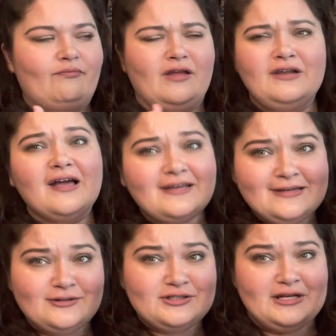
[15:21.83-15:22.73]
Not
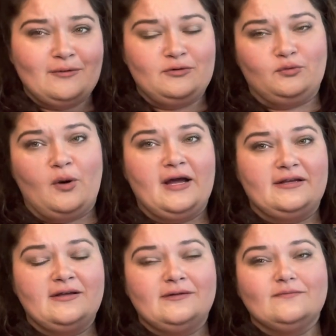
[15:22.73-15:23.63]
candles that I would want
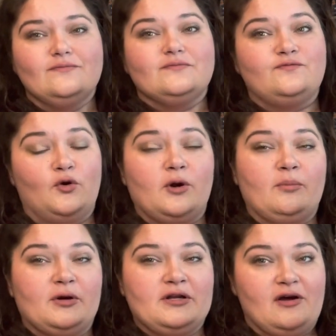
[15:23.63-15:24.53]
for
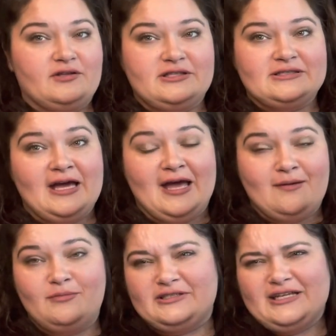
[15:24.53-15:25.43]
burning all the
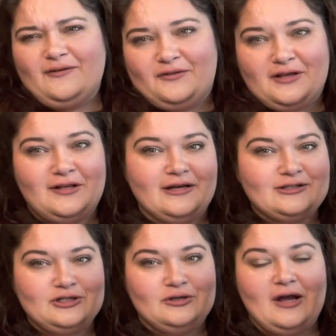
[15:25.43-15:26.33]
time, but definitely
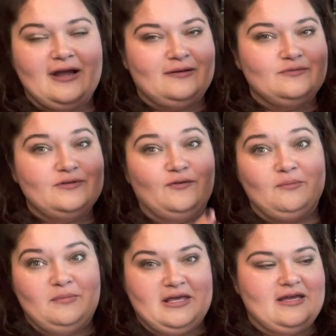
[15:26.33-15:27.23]
collector items for
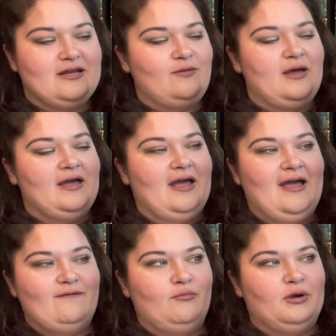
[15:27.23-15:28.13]
me anyway. I
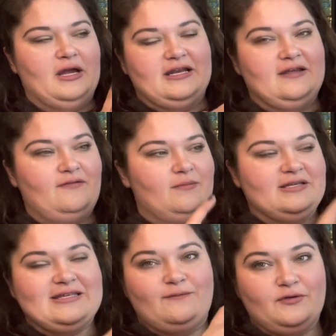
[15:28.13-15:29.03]
haven't burnt any of them
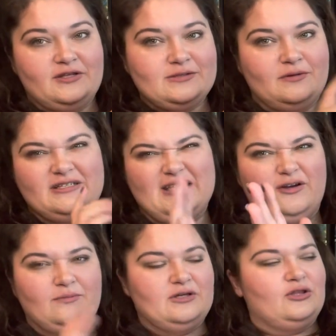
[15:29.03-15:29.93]
except for this one because I
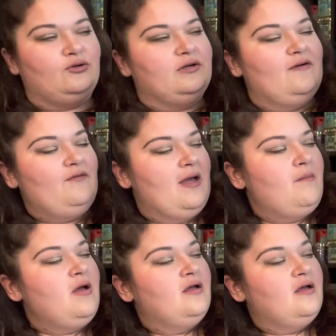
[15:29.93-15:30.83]
grabbed like three of
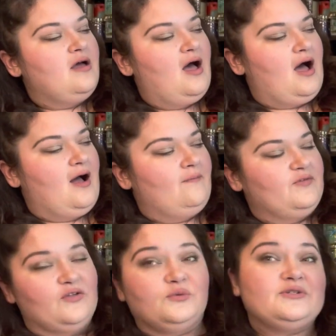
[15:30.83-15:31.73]
them. Um,
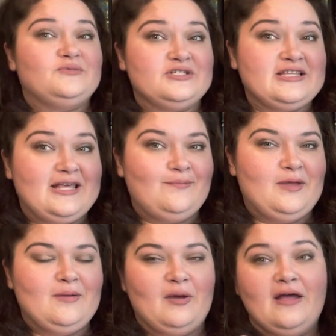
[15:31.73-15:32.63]
the other ones I'm just
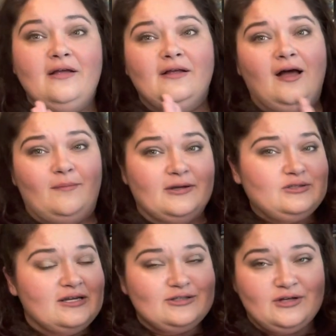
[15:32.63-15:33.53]
keeping. But a mesh
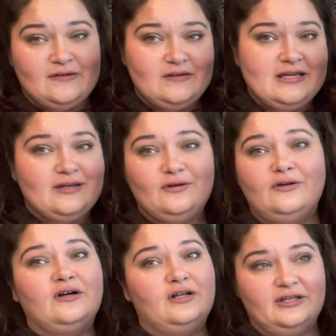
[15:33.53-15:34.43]
cheese and gravy
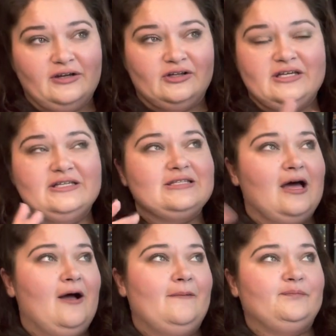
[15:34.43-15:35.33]
candle, hilarious.
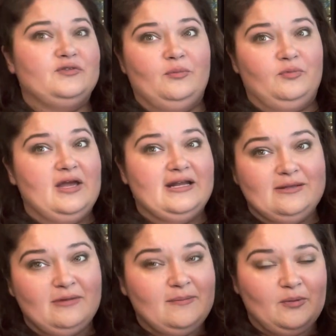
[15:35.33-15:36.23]
Um, the candy
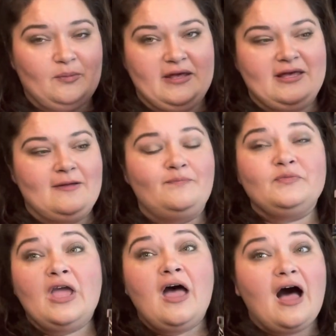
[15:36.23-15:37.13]
maple bacon.
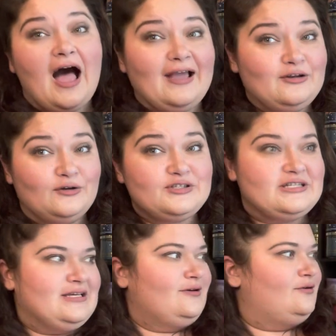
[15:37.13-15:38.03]
I know
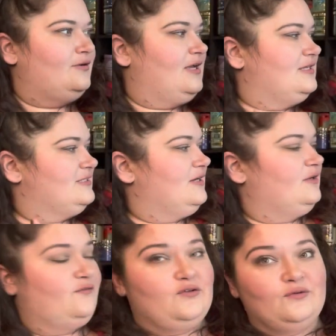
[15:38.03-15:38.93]
Sneeko has done
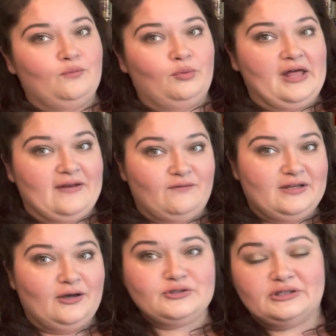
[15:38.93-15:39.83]
a few blend
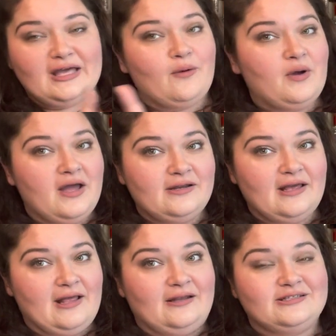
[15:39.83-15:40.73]
videos with that one.
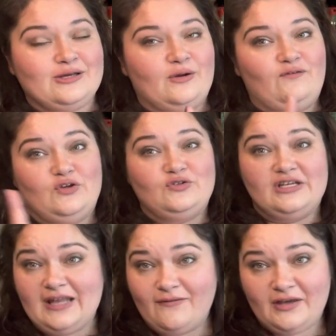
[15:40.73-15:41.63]
And so if you
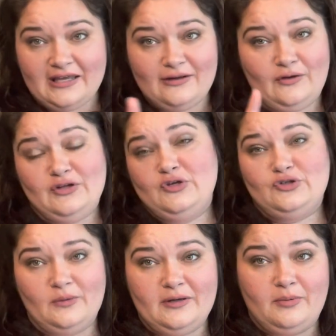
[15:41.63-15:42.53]
did have that candle and you
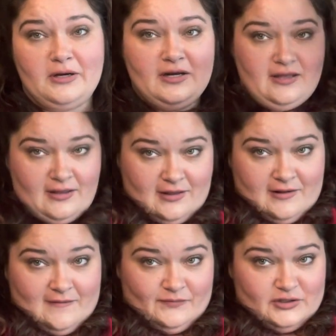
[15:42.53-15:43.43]
do want to burn it,
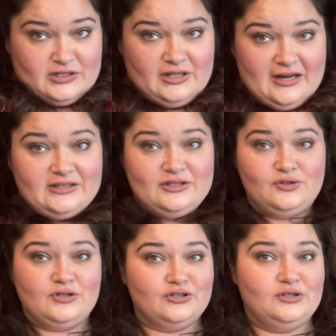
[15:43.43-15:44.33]
there's a lot of things
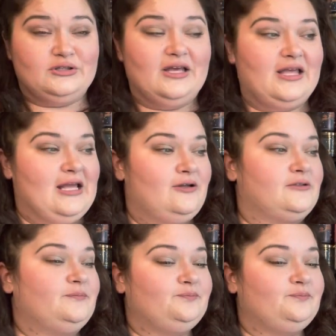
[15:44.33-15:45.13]
you can do with that candle